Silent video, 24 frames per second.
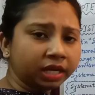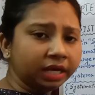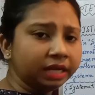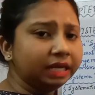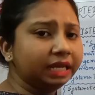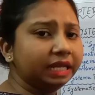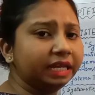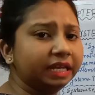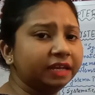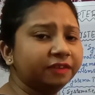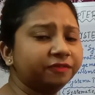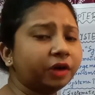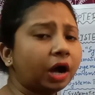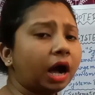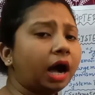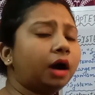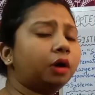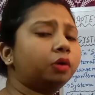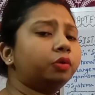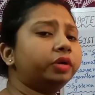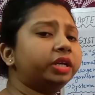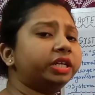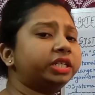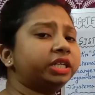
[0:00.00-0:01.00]
live,
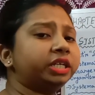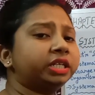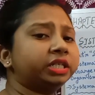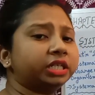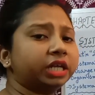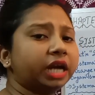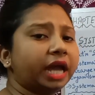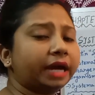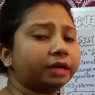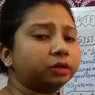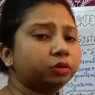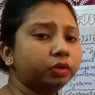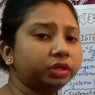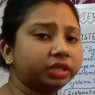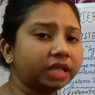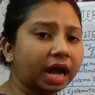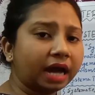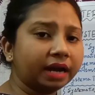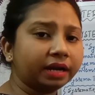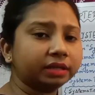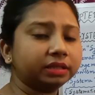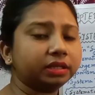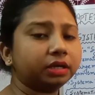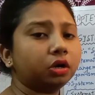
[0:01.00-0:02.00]
how it interact with
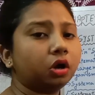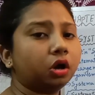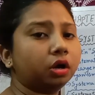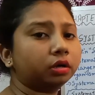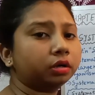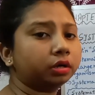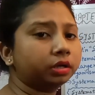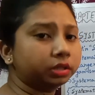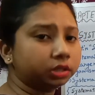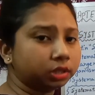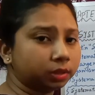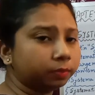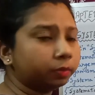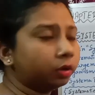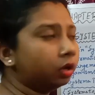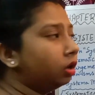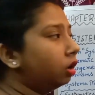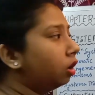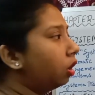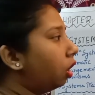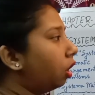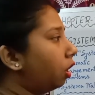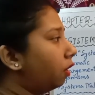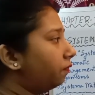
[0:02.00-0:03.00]
another organism
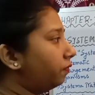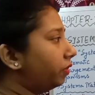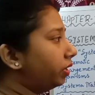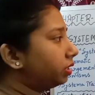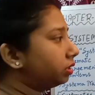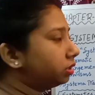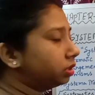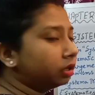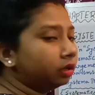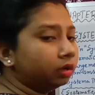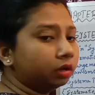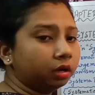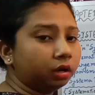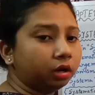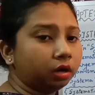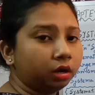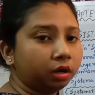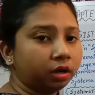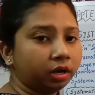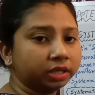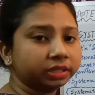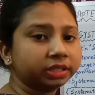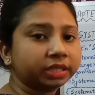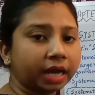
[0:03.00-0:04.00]
of its
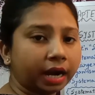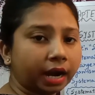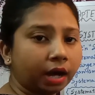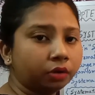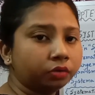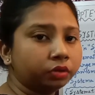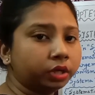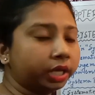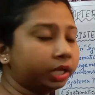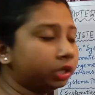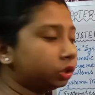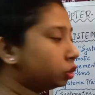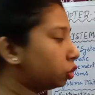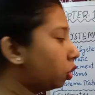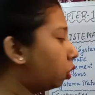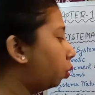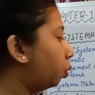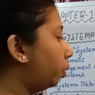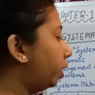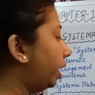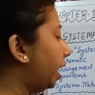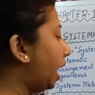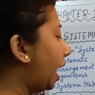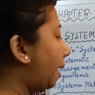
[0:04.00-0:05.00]
surroundings.
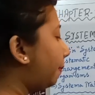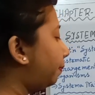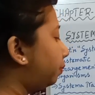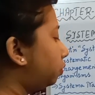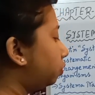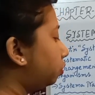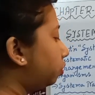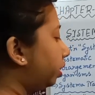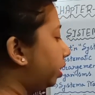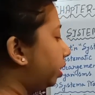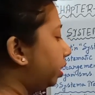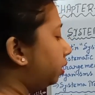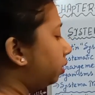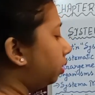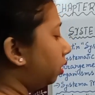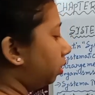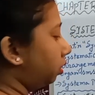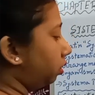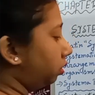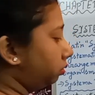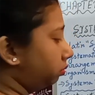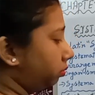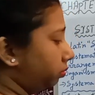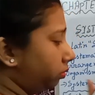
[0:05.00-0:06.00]
So we have to
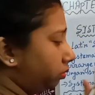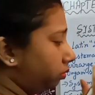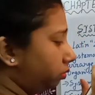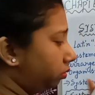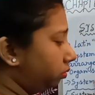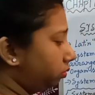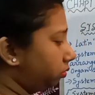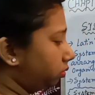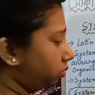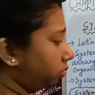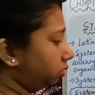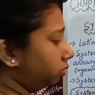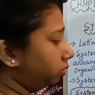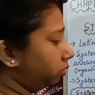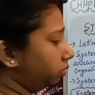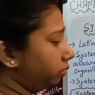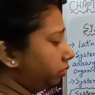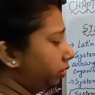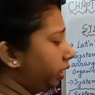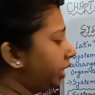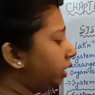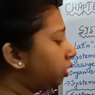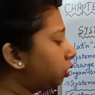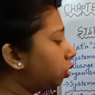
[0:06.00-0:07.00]

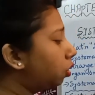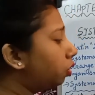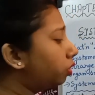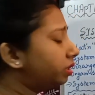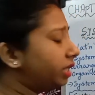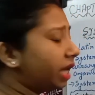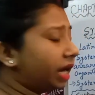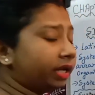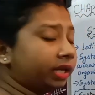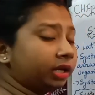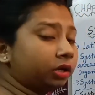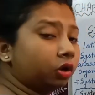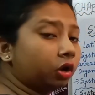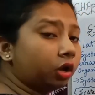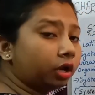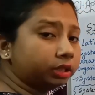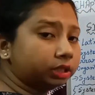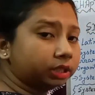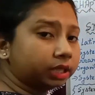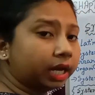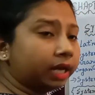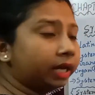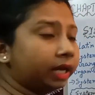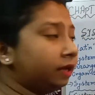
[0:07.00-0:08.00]
include that
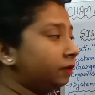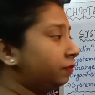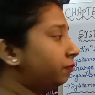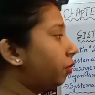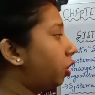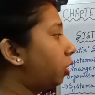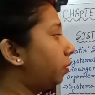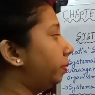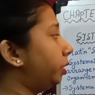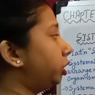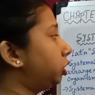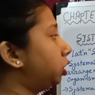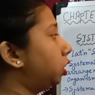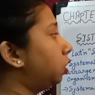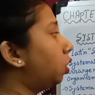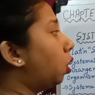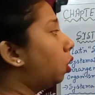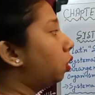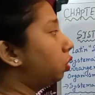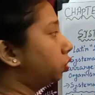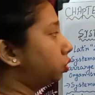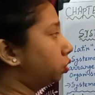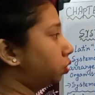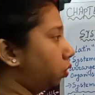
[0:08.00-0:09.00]
ecological information
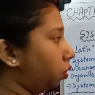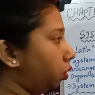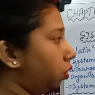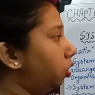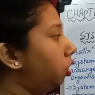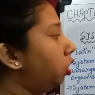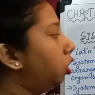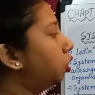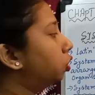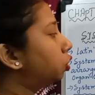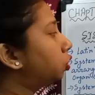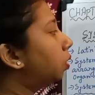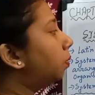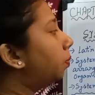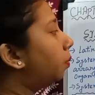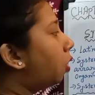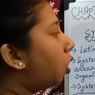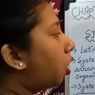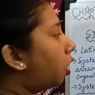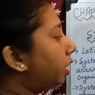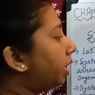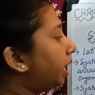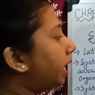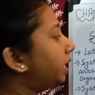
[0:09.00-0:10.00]
also. So
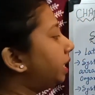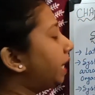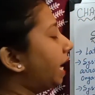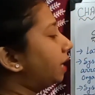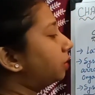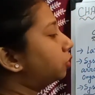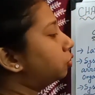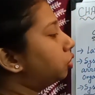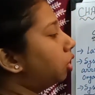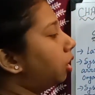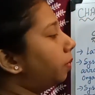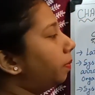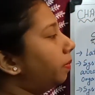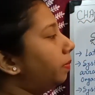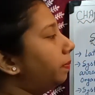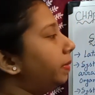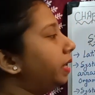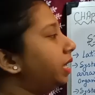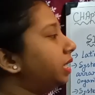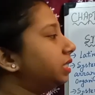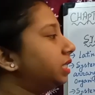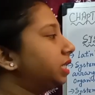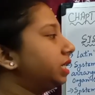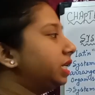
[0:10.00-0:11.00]
modern taxonomy
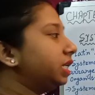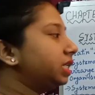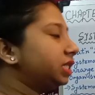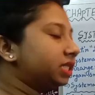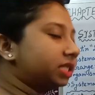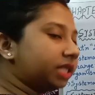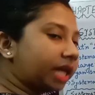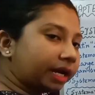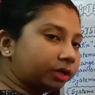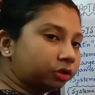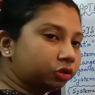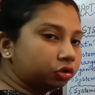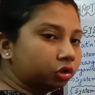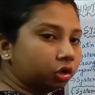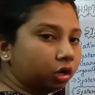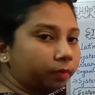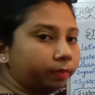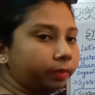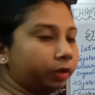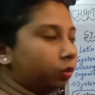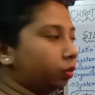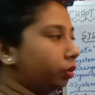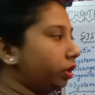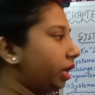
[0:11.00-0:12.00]
means, it is
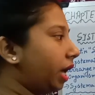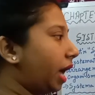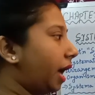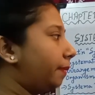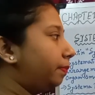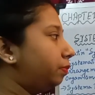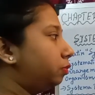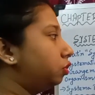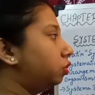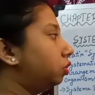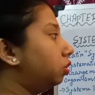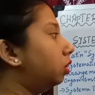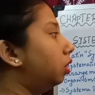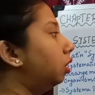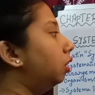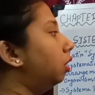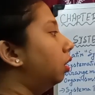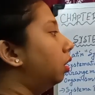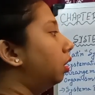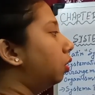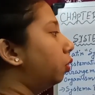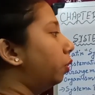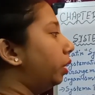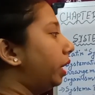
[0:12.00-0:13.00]
taxonomy. We
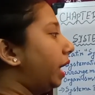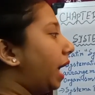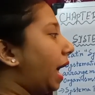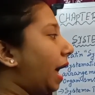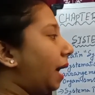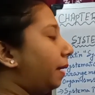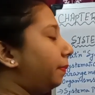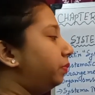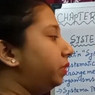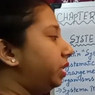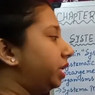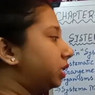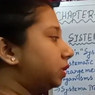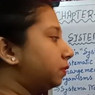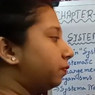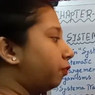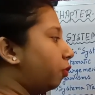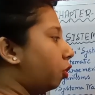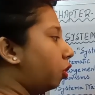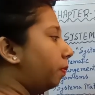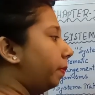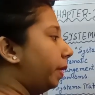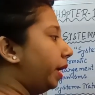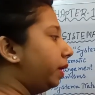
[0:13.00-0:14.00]
have these
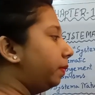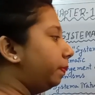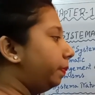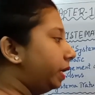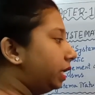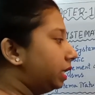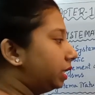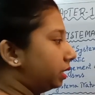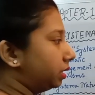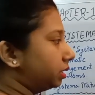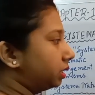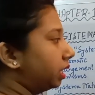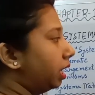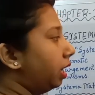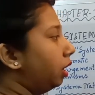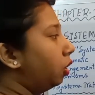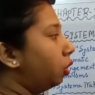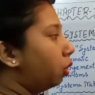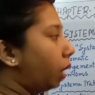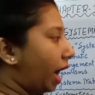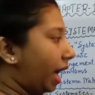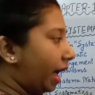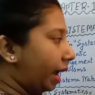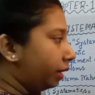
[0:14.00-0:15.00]
four main pillars,
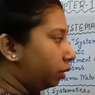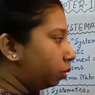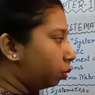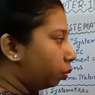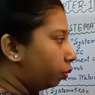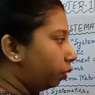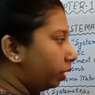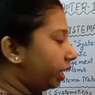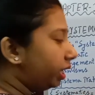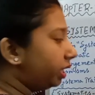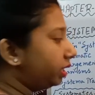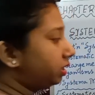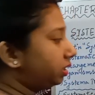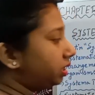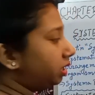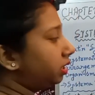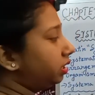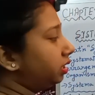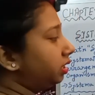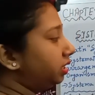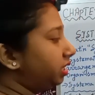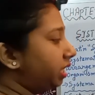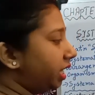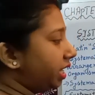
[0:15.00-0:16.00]
and with
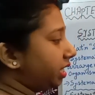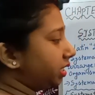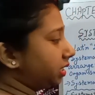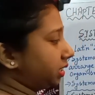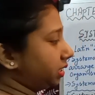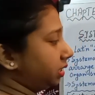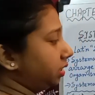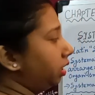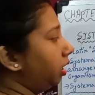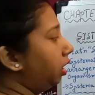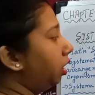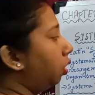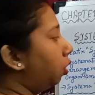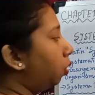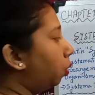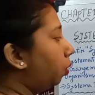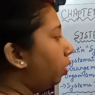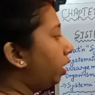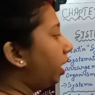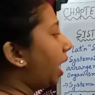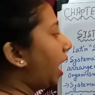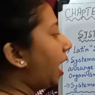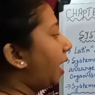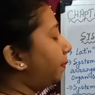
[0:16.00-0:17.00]
this
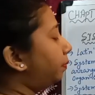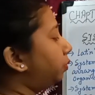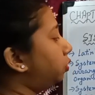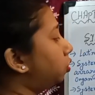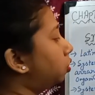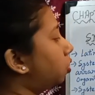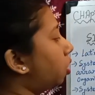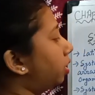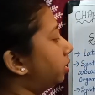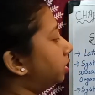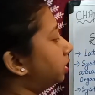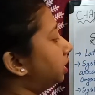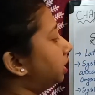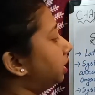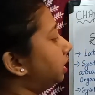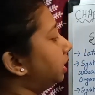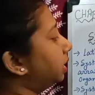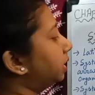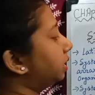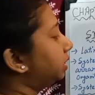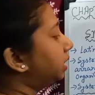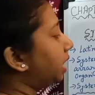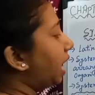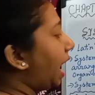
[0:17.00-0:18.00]
we have to
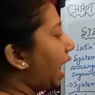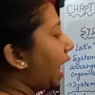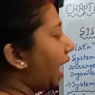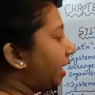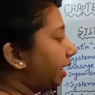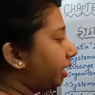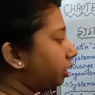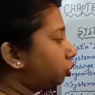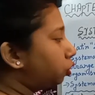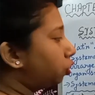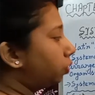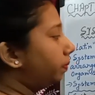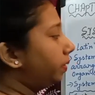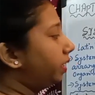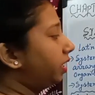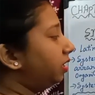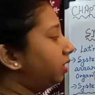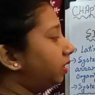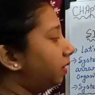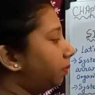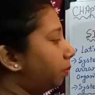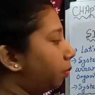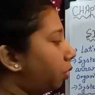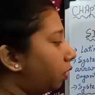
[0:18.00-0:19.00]
consider the anatomy,
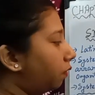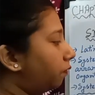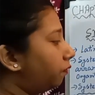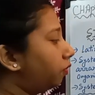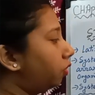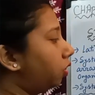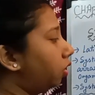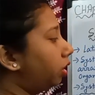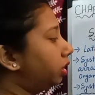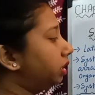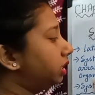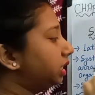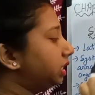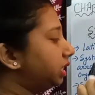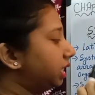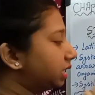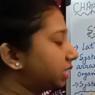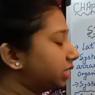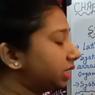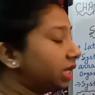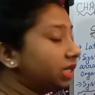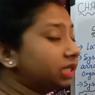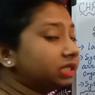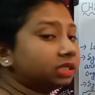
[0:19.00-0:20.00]
the morphology,
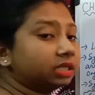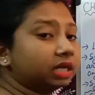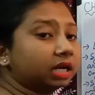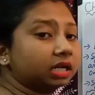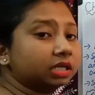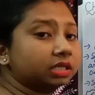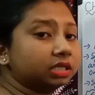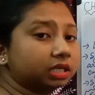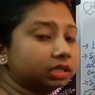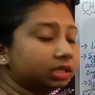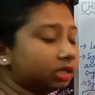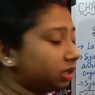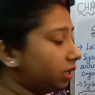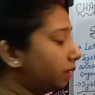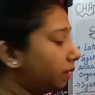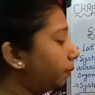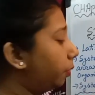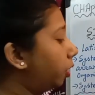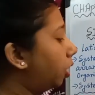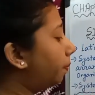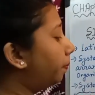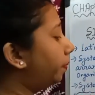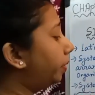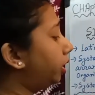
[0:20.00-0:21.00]
the cell structure, the
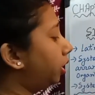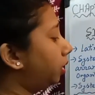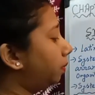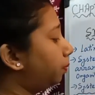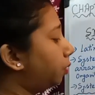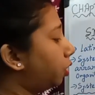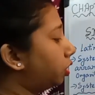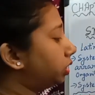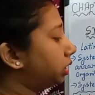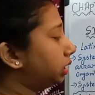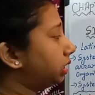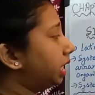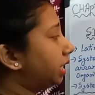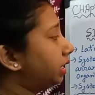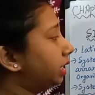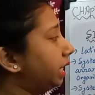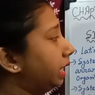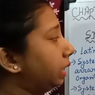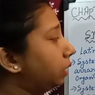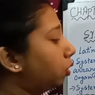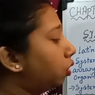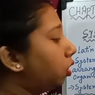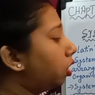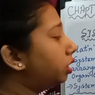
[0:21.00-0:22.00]
developmental process, and
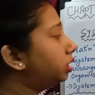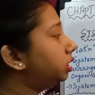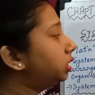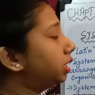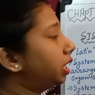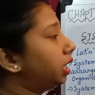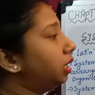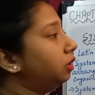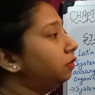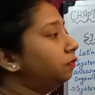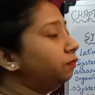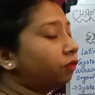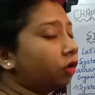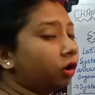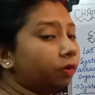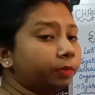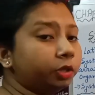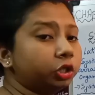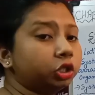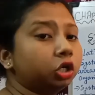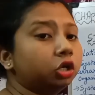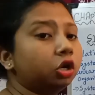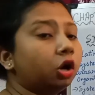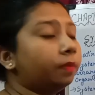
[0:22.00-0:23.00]
the ecological
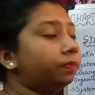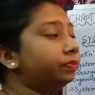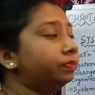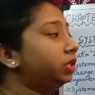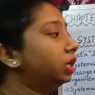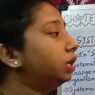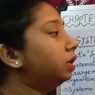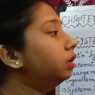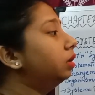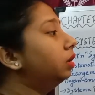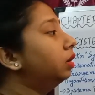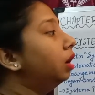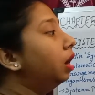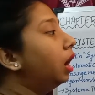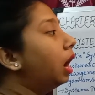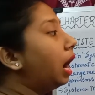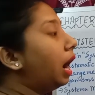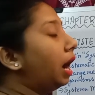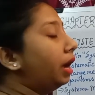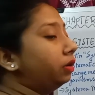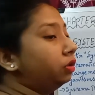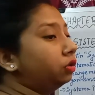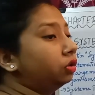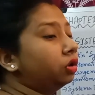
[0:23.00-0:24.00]
information of the
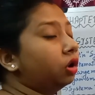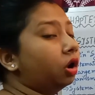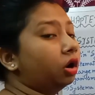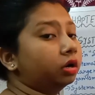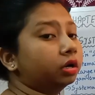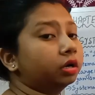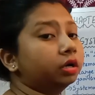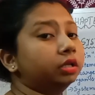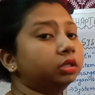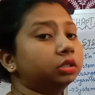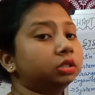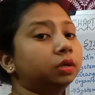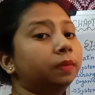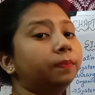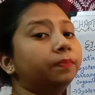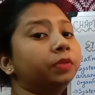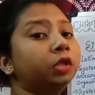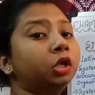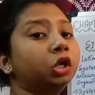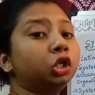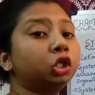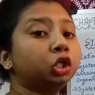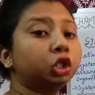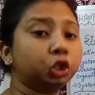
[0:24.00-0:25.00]
unknown organism
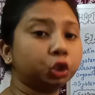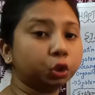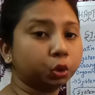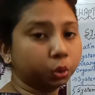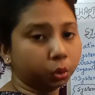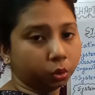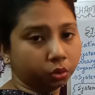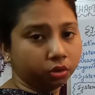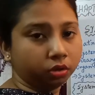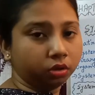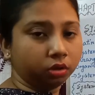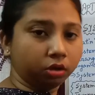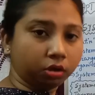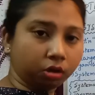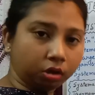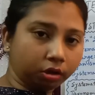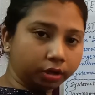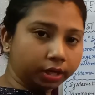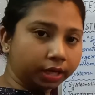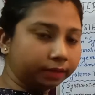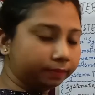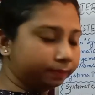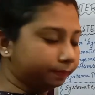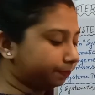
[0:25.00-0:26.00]
too.
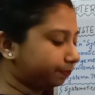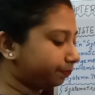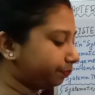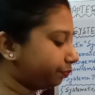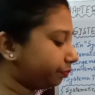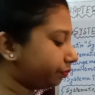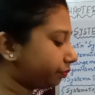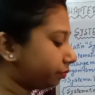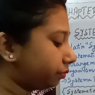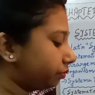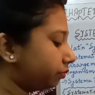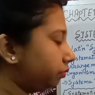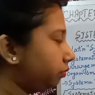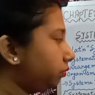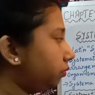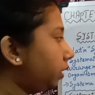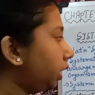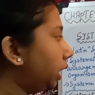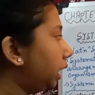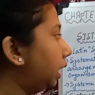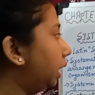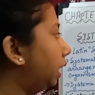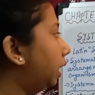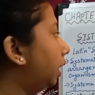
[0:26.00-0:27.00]
Okay.
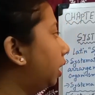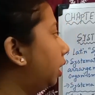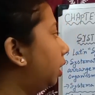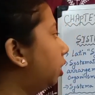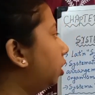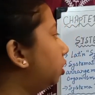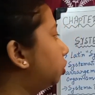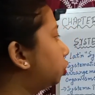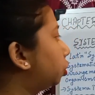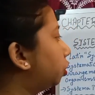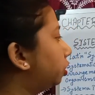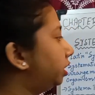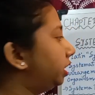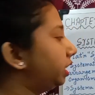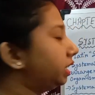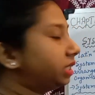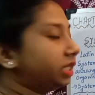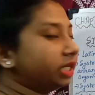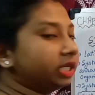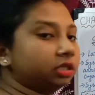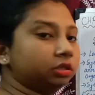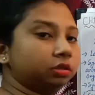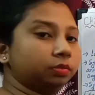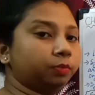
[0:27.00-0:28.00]
So
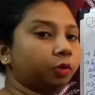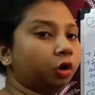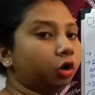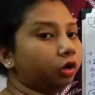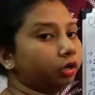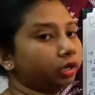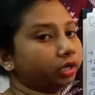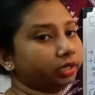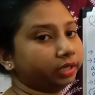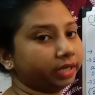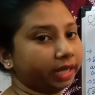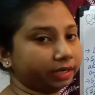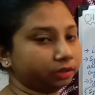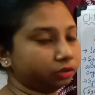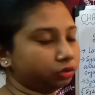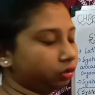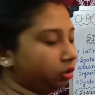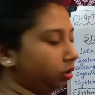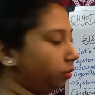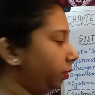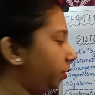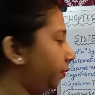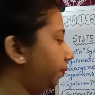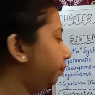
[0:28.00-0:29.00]
this is modern
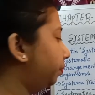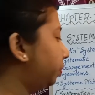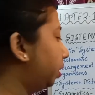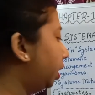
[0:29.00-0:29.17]
taxonomy.